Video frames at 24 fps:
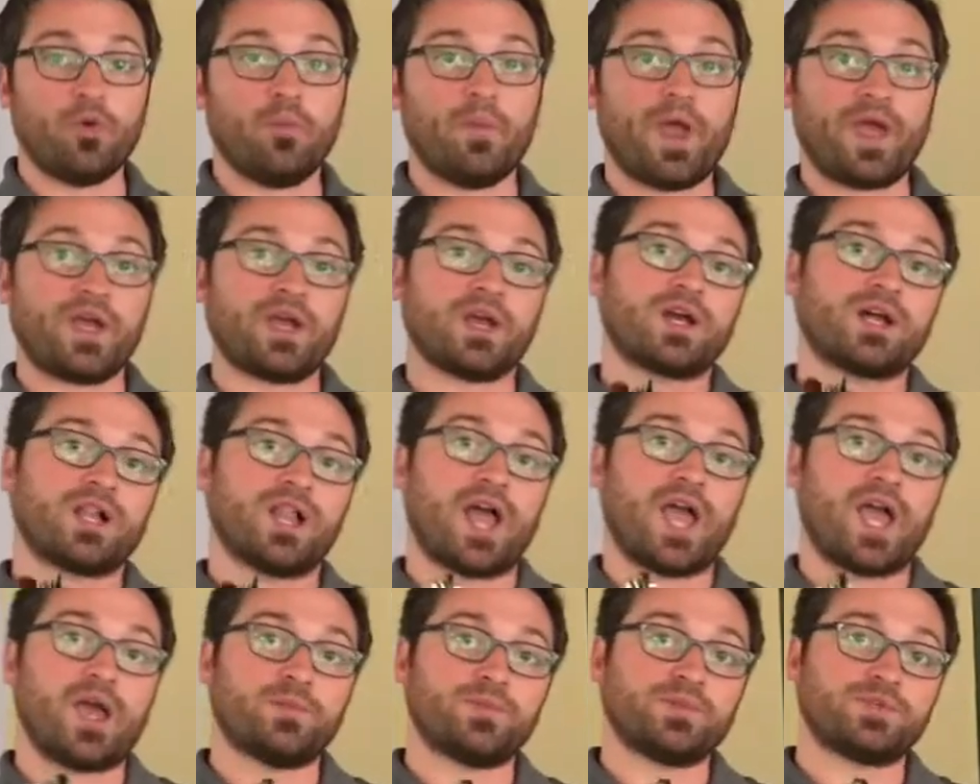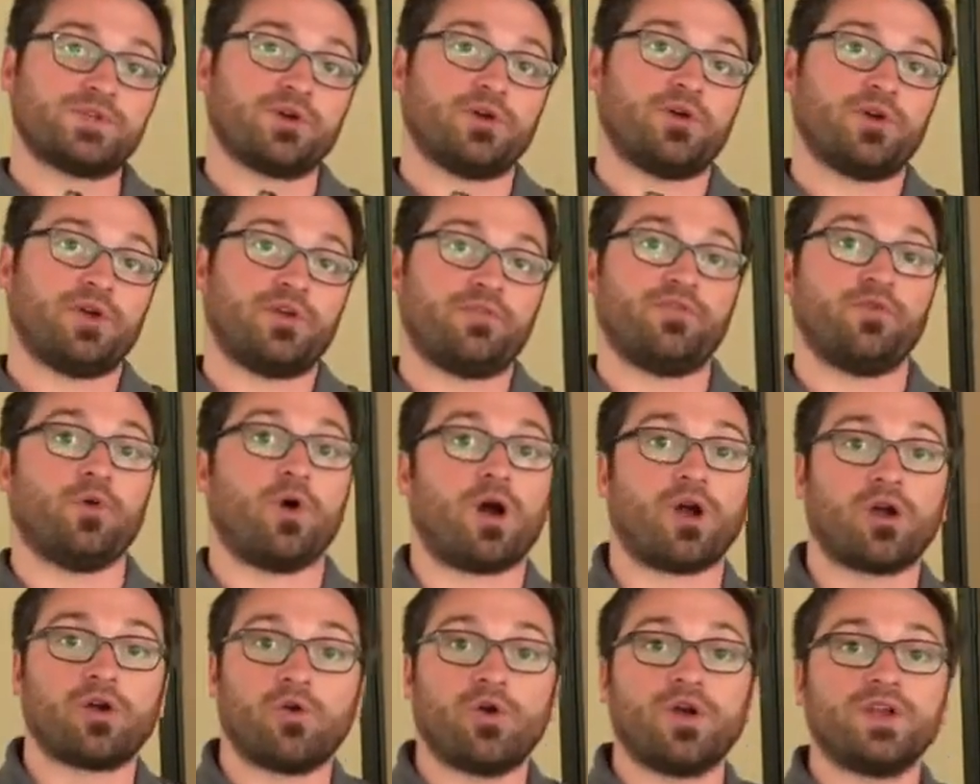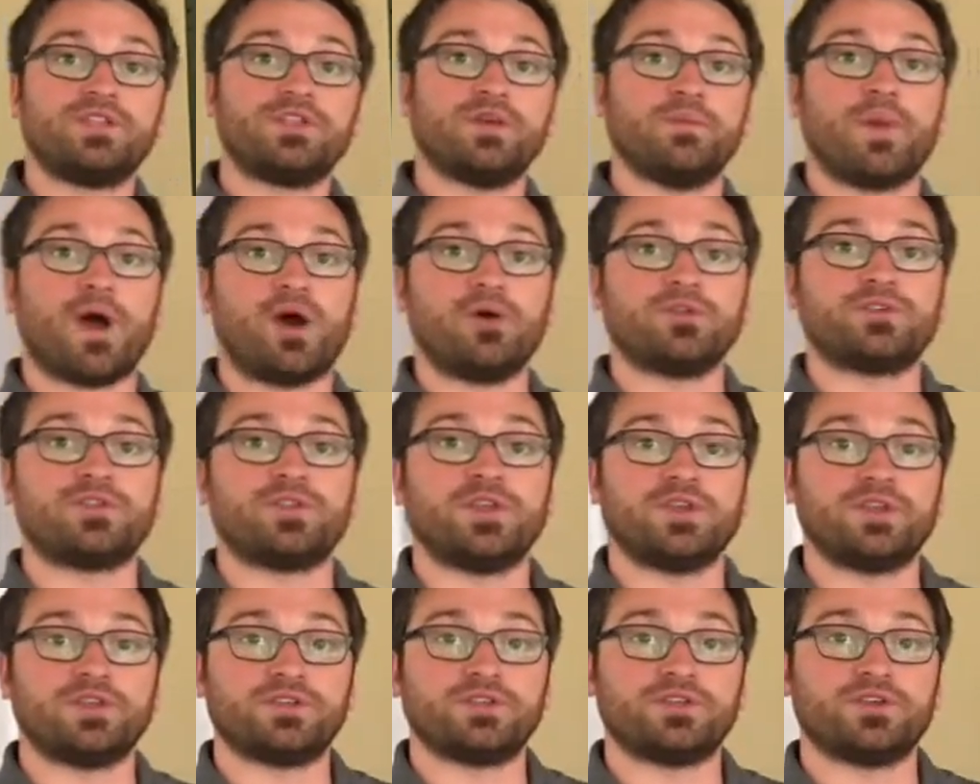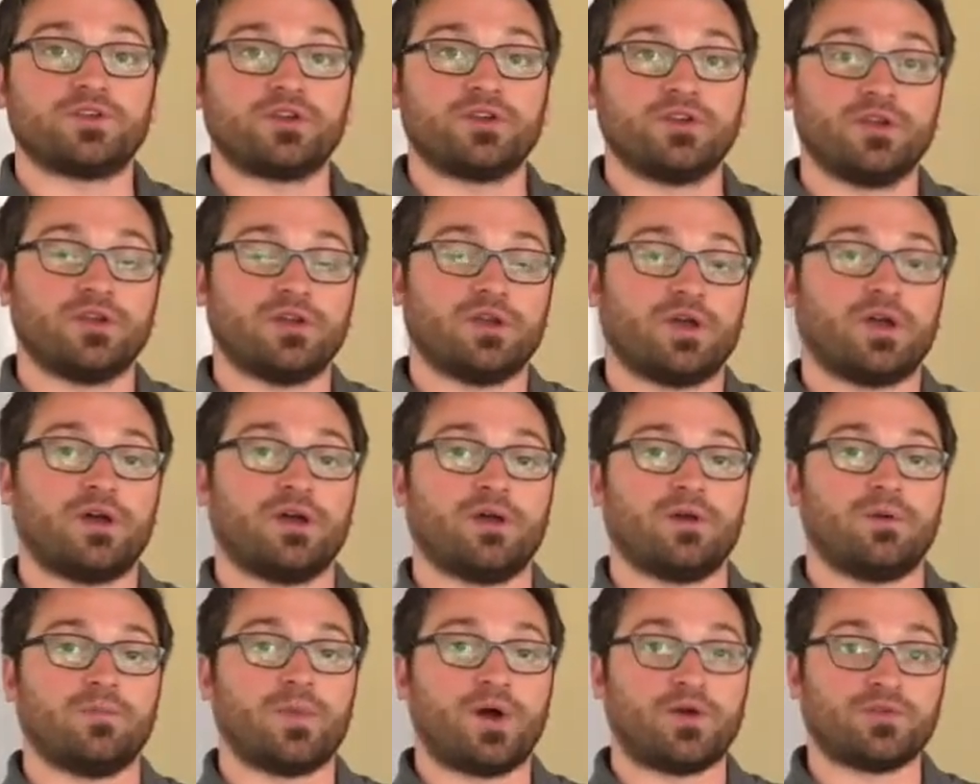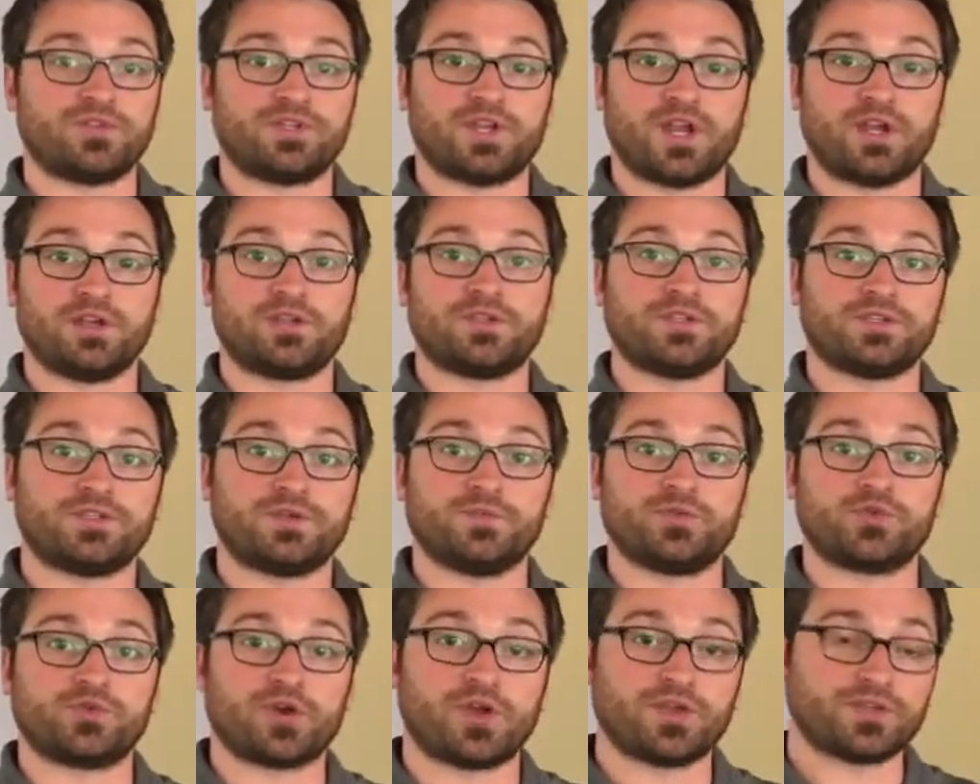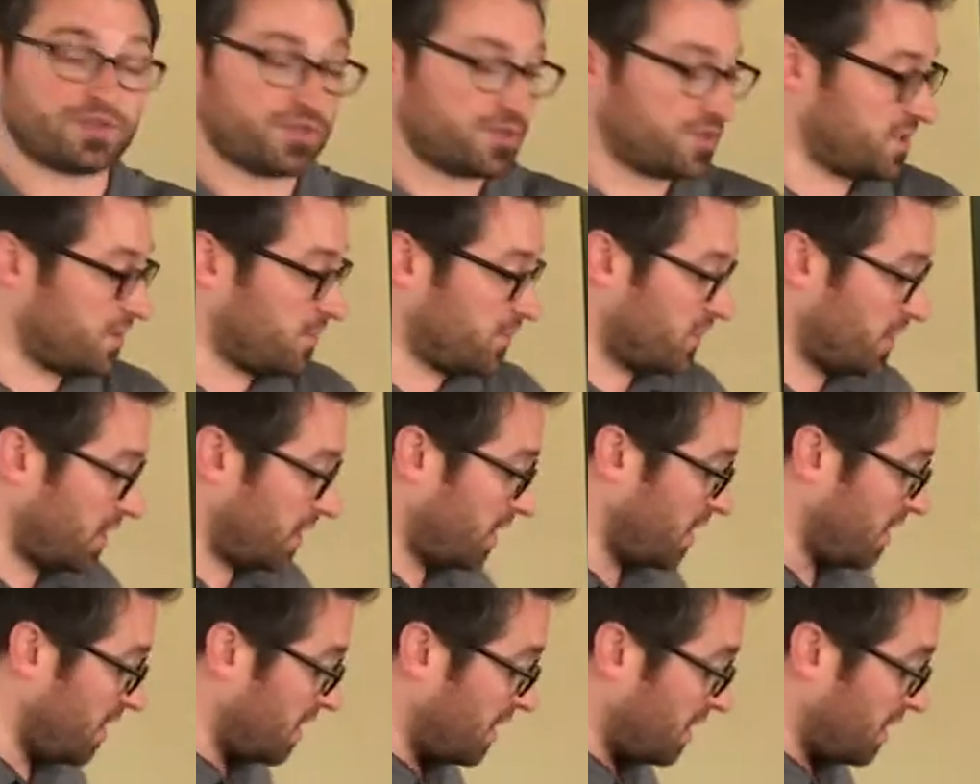Omega clamps, so if you are going to mount this, you're going to mount it onto some truss or something.